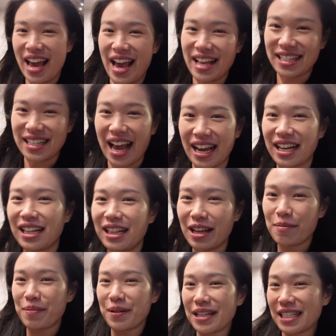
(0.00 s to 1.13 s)
It's at
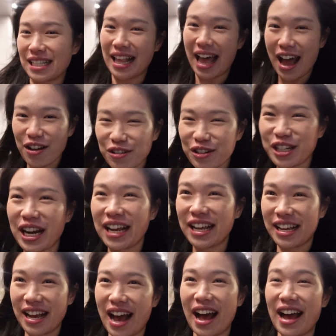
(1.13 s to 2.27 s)
Clippers Lounge
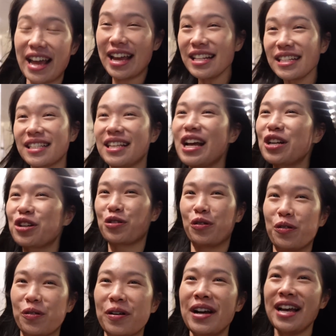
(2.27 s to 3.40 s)
here in
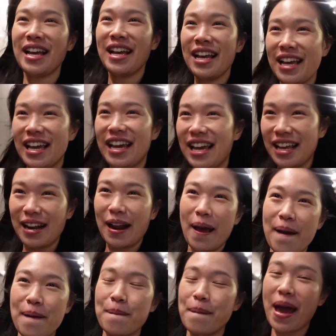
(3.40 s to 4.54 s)
Central in
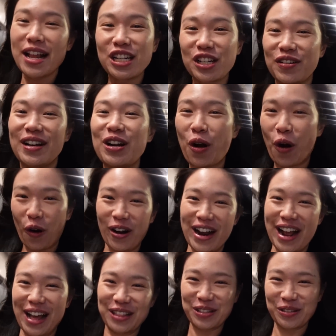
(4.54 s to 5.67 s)
Mandarin
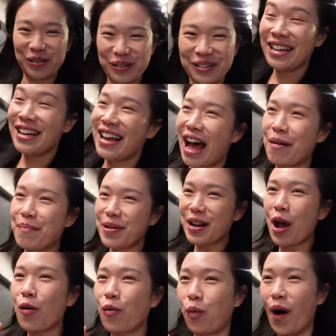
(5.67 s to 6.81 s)
Oriental. I've been
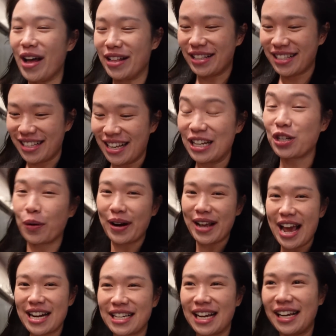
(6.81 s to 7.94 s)
here once in
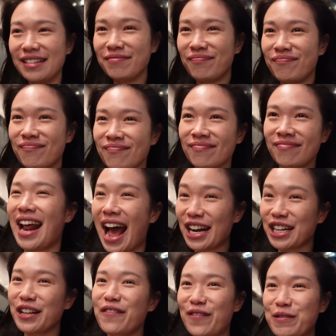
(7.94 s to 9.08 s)
2018 and I
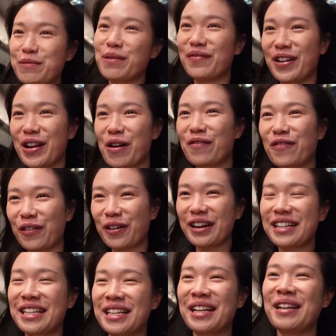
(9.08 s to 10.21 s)
actually filmed a video for
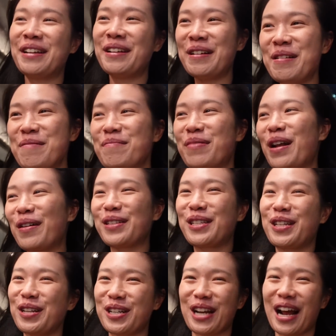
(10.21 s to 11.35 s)
it, but I was
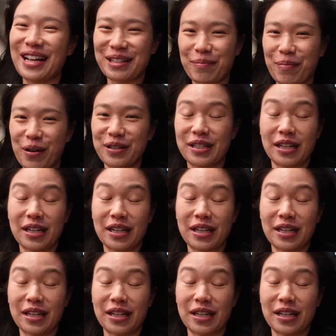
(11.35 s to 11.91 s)
too shy to post